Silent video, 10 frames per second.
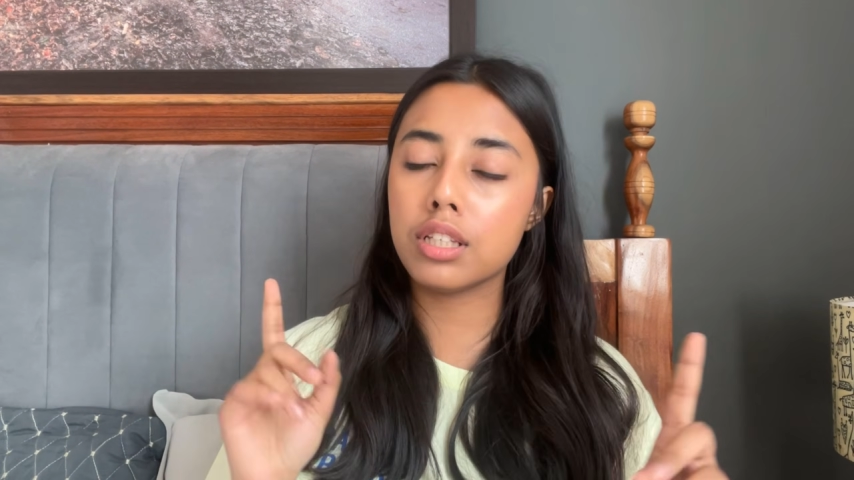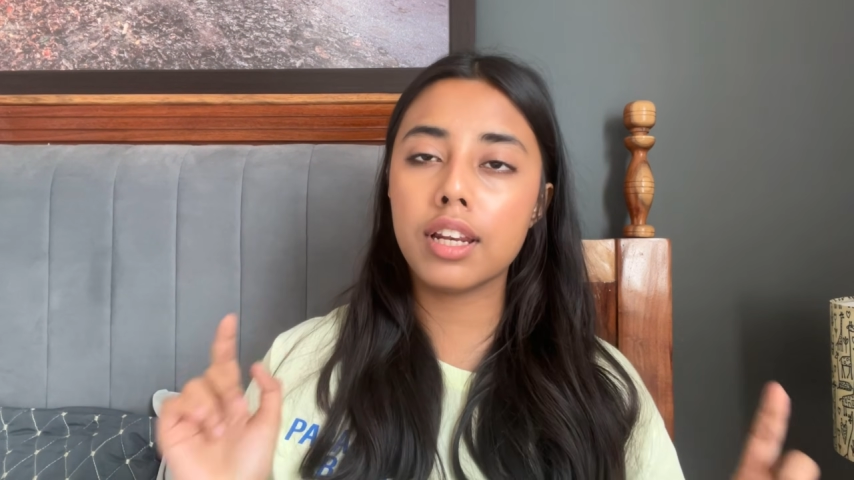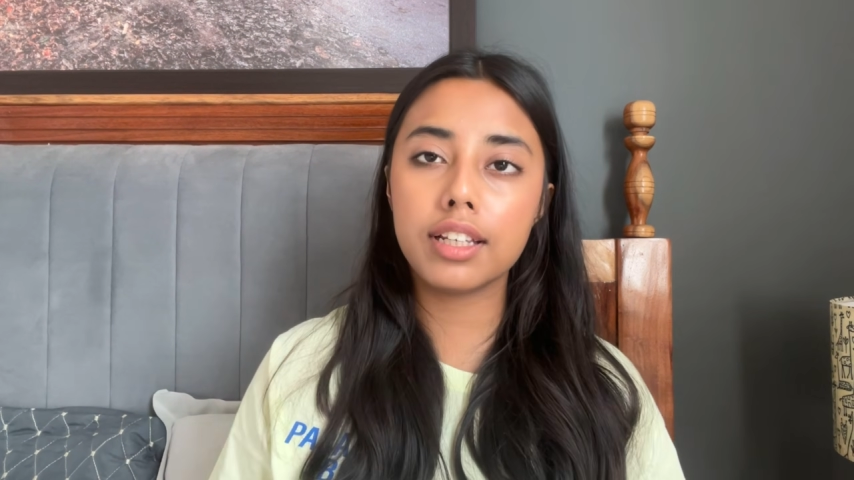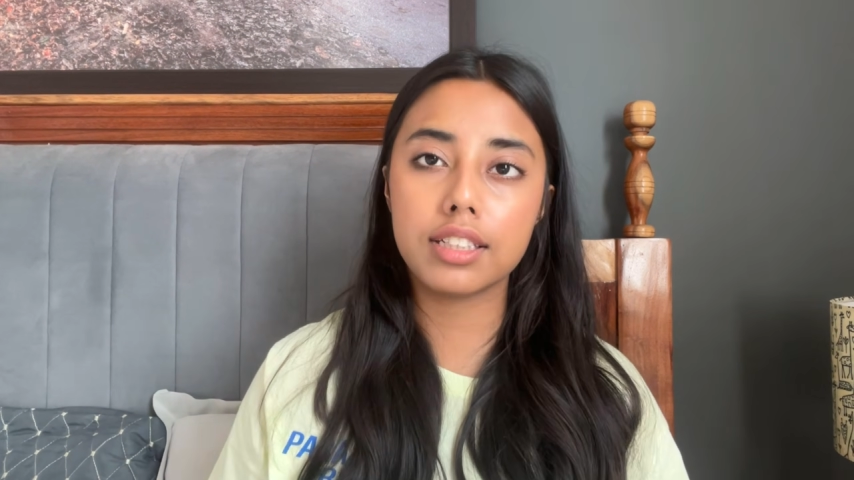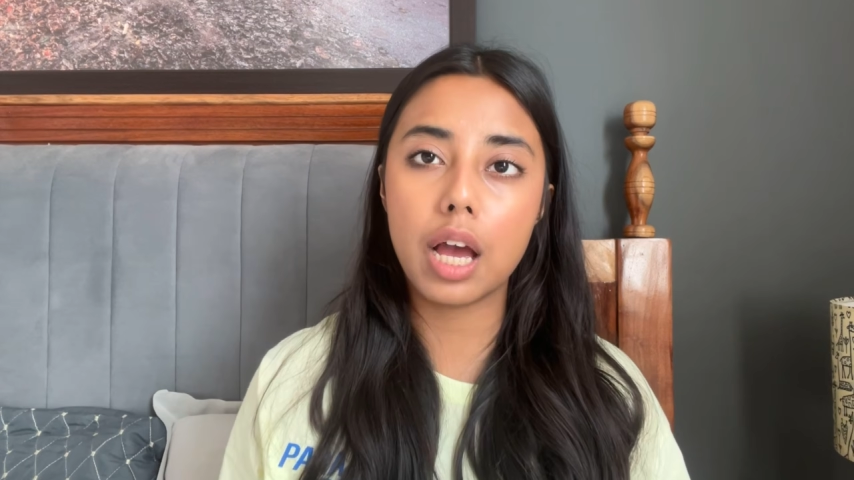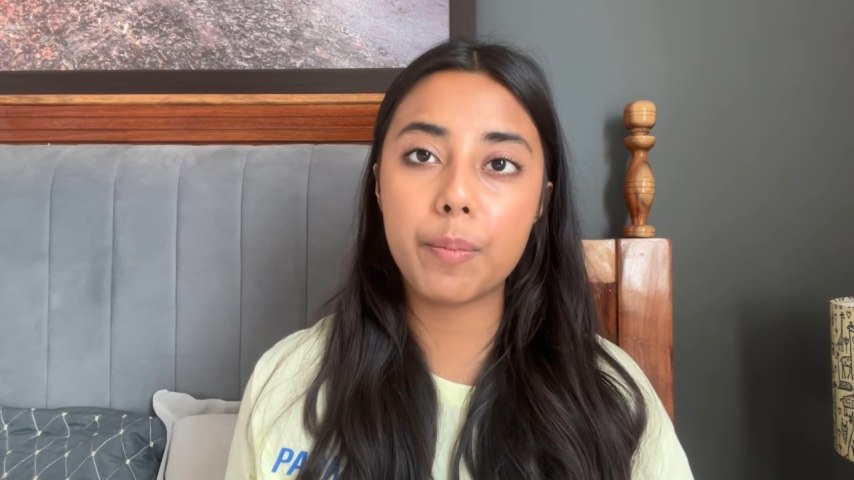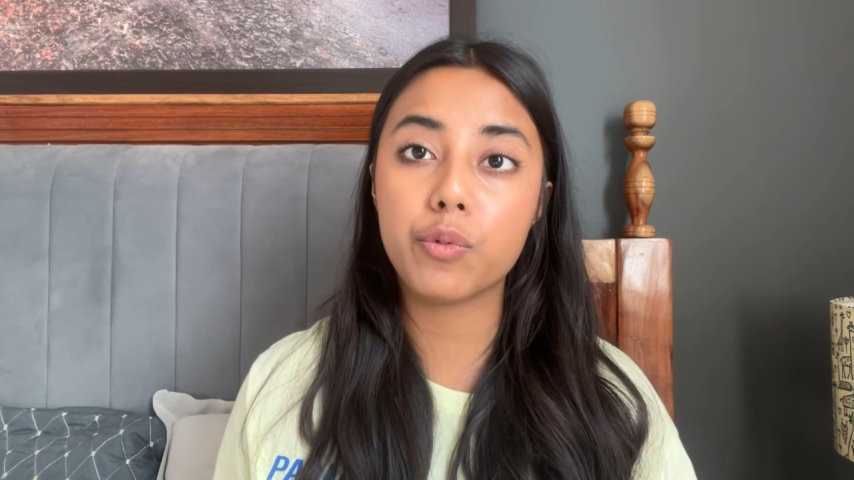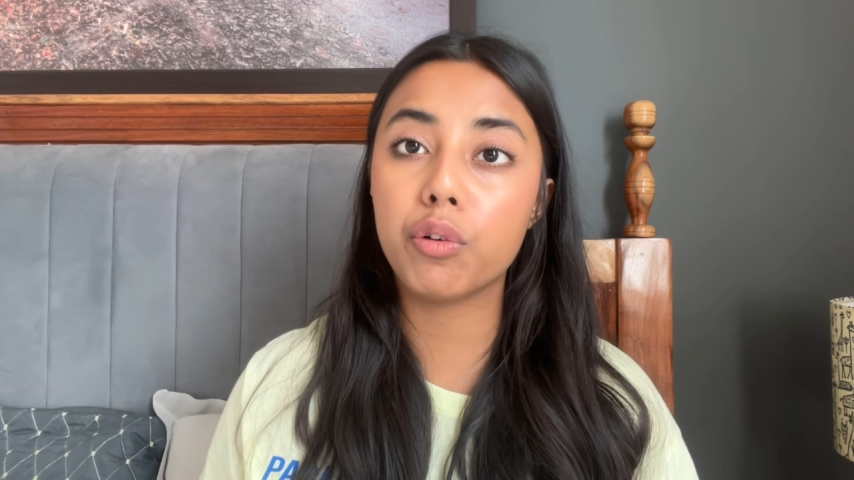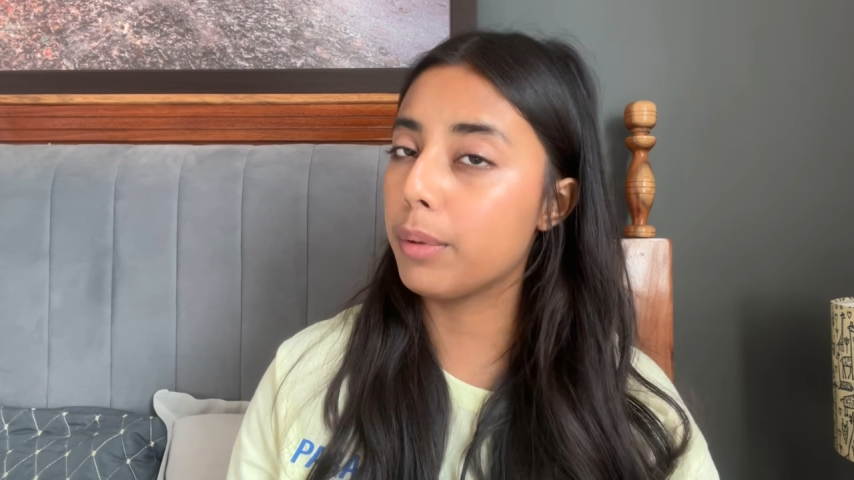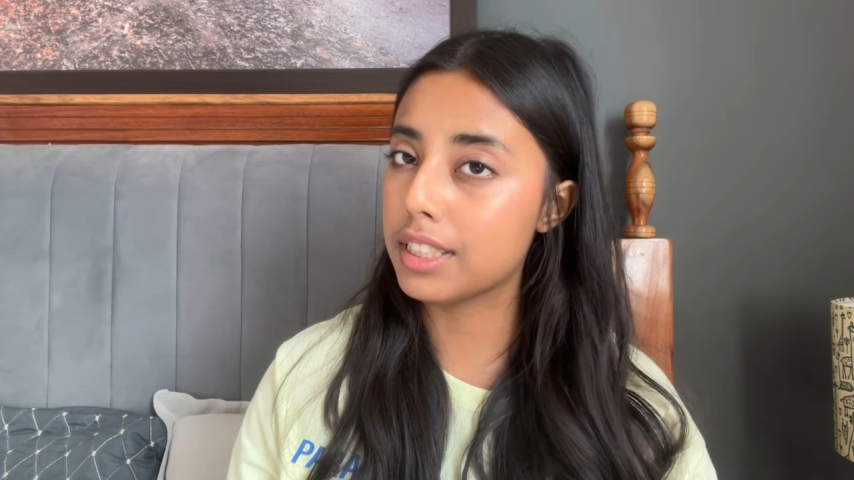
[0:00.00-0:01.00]
and exams
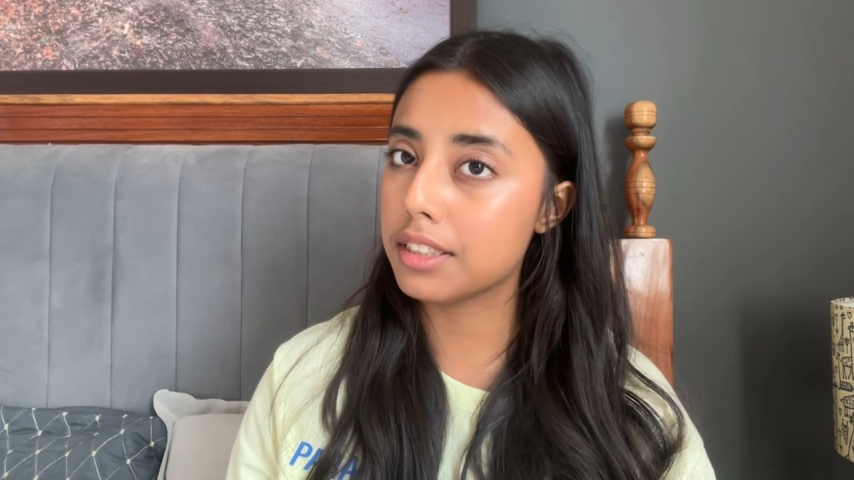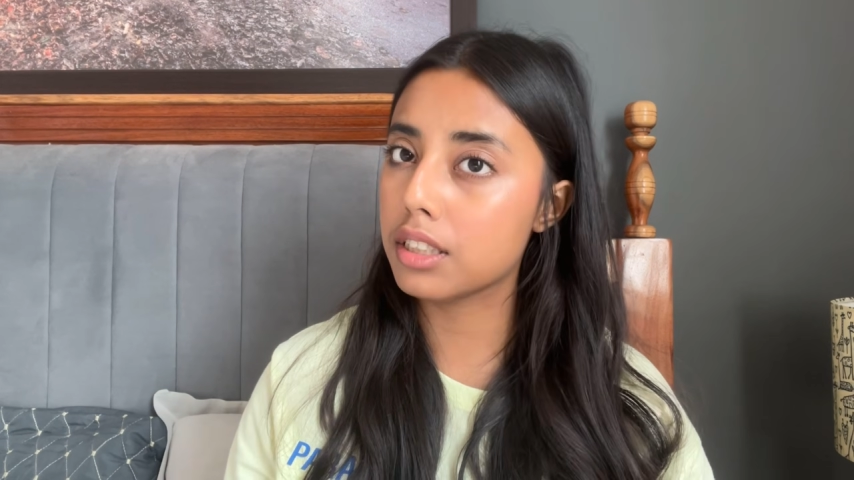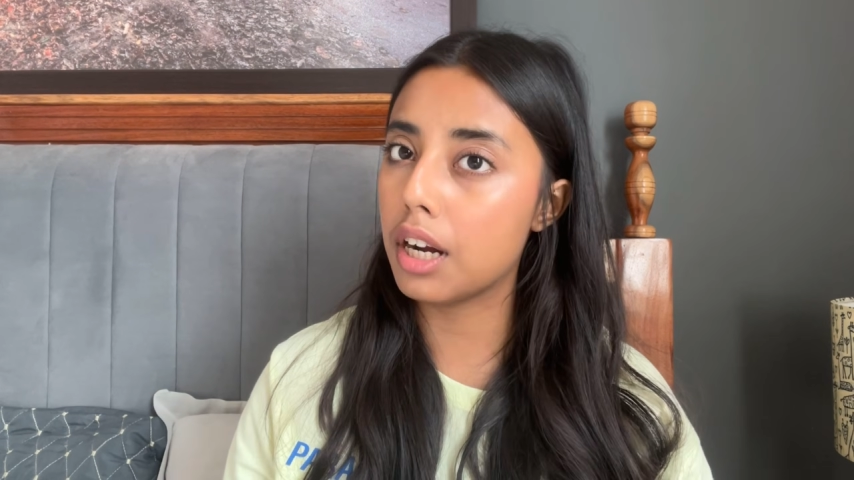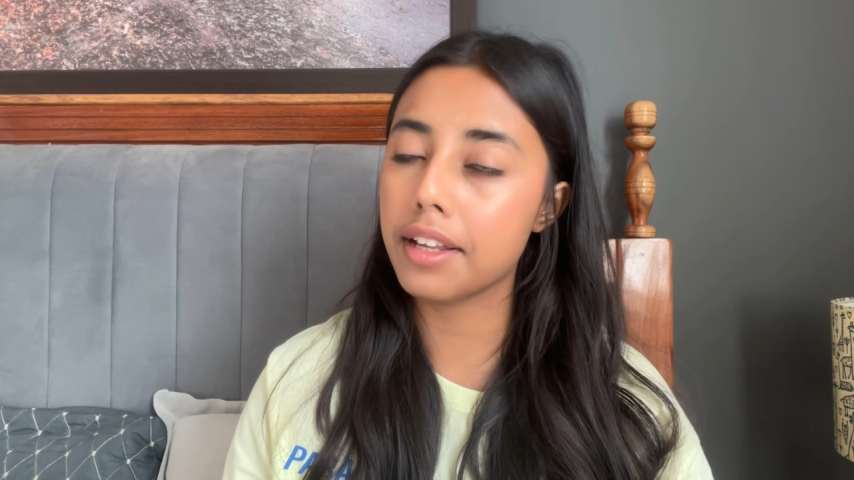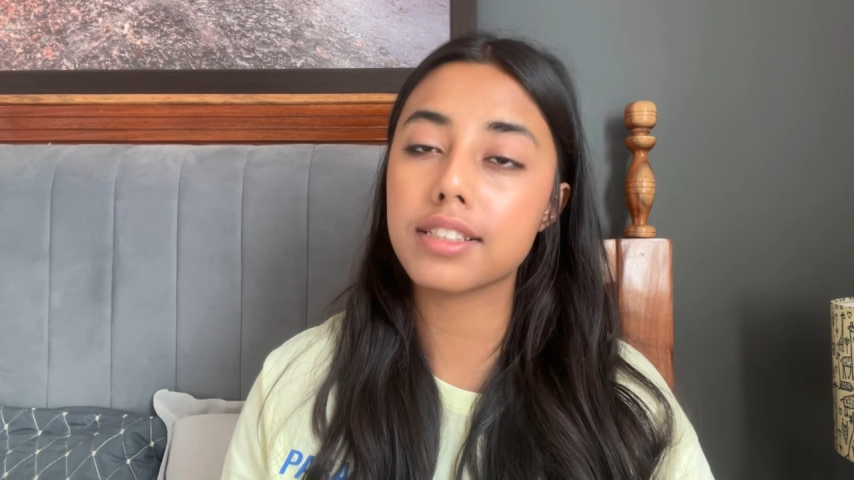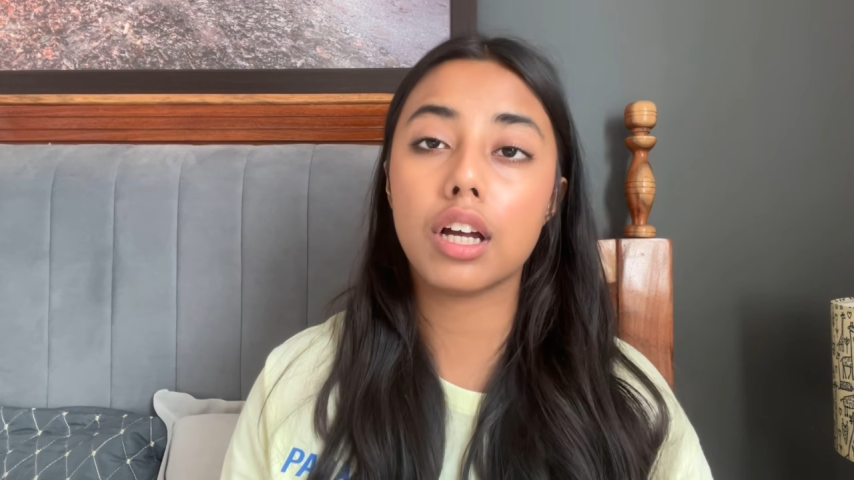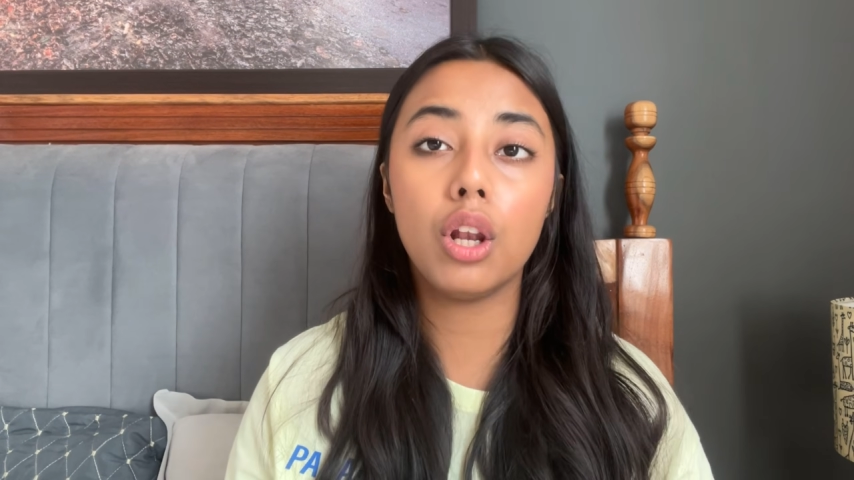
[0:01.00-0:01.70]
for business studies